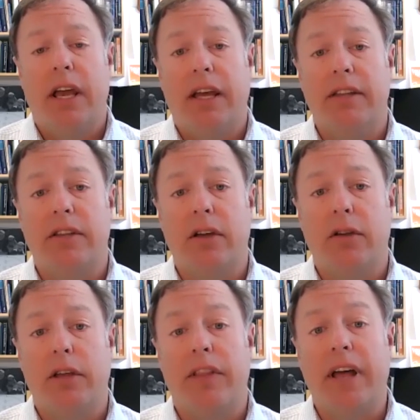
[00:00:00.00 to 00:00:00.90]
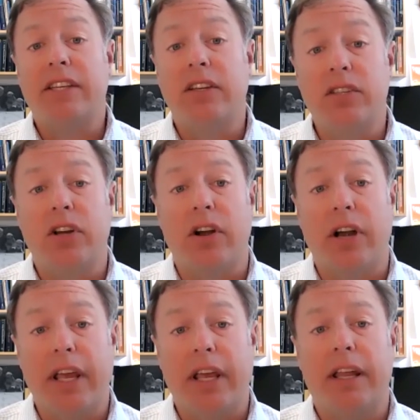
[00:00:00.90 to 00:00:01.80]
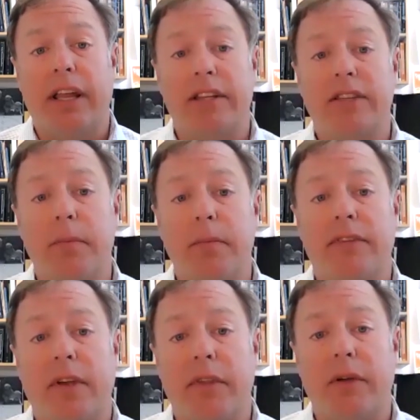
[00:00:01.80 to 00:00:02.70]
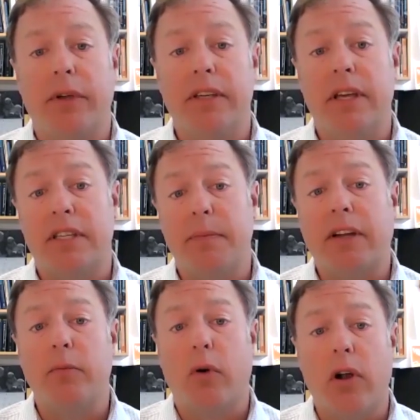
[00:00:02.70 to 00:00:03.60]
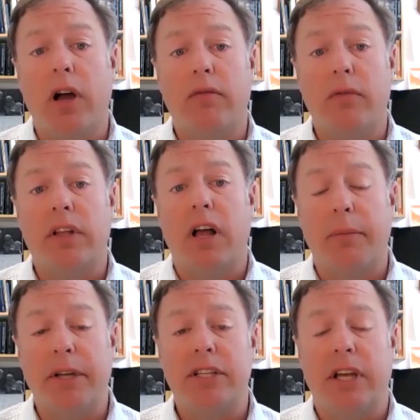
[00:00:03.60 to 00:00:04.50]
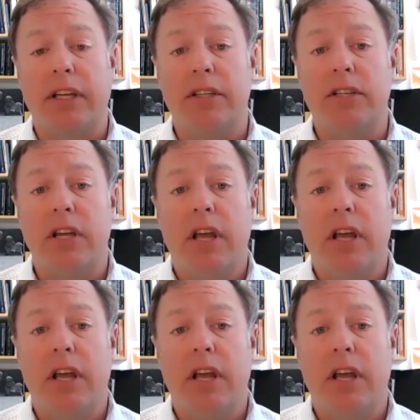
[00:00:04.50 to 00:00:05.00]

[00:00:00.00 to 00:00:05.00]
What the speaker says: And so, that's concerning, and that's something we expect more of with climate change.